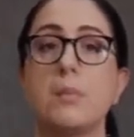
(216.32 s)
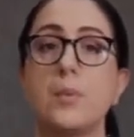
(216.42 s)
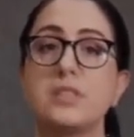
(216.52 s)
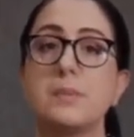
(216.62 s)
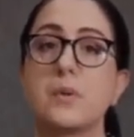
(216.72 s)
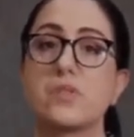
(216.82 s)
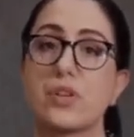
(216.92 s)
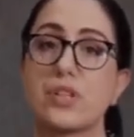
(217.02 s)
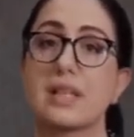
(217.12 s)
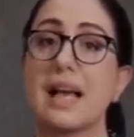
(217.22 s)
Multiple
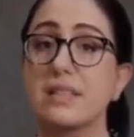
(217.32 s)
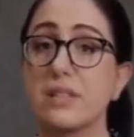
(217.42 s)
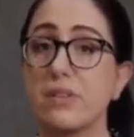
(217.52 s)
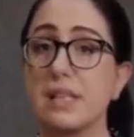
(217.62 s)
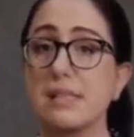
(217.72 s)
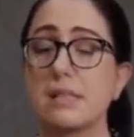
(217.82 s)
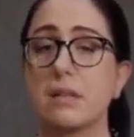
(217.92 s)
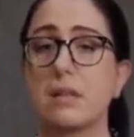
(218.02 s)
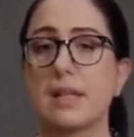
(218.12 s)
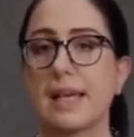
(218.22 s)
social categories,
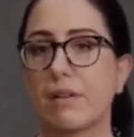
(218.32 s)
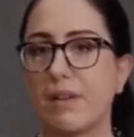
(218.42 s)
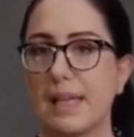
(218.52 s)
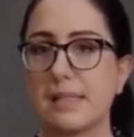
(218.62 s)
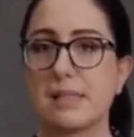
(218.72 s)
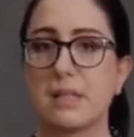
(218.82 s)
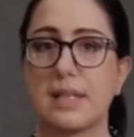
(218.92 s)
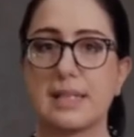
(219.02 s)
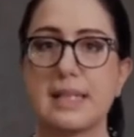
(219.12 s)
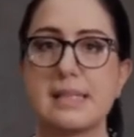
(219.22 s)
like race,
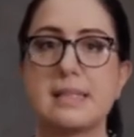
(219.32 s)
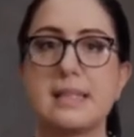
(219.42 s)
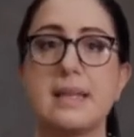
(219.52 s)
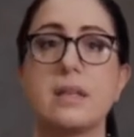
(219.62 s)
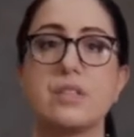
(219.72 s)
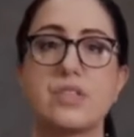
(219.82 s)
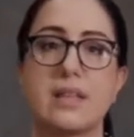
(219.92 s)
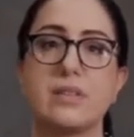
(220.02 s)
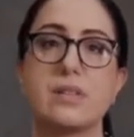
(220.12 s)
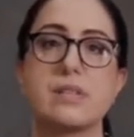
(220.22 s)
ethnicity,
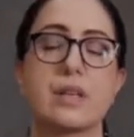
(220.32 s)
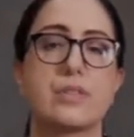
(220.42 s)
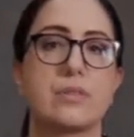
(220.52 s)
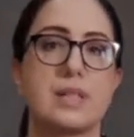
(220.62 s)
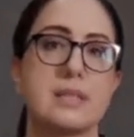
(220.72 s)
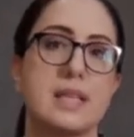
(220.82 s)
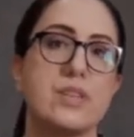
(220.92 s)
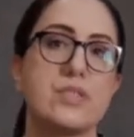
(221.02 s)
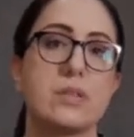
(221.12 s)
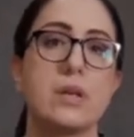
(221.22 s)
gender, sexual
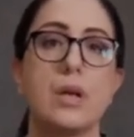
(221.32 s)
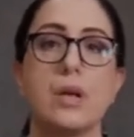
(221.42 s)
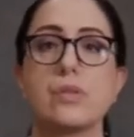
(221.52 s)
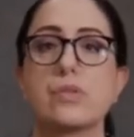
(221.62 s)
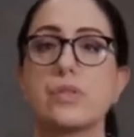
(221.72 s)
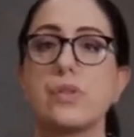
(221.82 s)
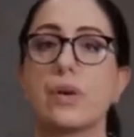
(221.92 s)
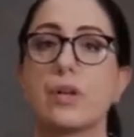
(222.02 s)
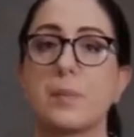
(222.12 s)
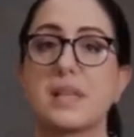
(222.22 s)
orientation,
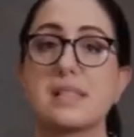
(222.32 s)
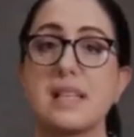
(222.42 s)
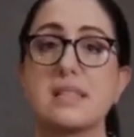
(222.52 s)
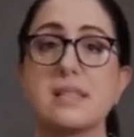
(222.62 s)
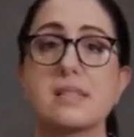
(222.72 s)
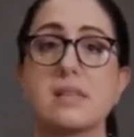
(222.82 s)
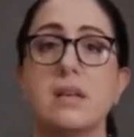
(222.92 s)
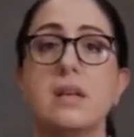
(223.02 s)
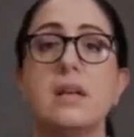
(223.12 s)
socioeconomic status,